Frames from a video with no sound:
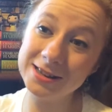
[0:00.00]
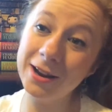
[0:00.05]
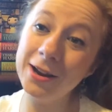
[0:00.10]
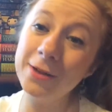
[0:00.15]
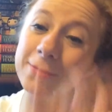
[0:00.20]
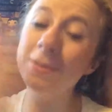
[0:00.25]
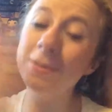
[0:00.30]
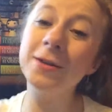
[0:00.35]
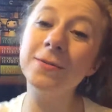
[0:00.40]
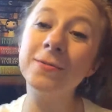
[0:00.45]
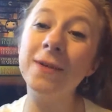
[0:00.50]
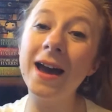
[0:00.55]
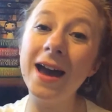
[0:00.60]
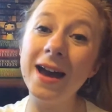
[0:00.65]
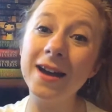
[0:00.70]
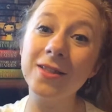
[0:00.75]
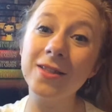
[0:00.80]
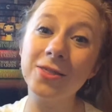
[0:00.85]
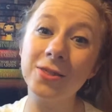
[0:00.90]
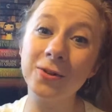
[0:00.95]
So I
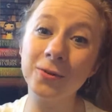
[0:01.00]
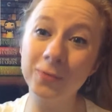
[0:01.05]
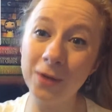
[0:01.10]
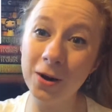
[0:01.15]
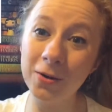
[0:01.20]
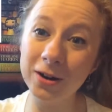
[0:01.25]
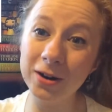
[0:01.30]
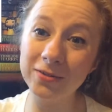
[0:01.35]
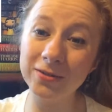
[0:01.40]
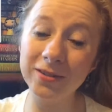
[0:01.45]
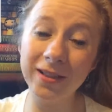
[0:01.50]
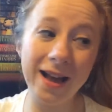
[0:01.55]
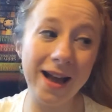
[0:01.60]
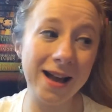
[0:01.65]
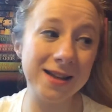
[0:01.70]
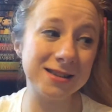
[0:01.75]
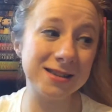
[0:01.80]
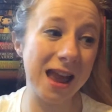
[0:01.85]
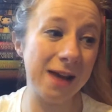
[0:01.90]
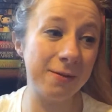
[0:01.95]
reread Throne of Glass.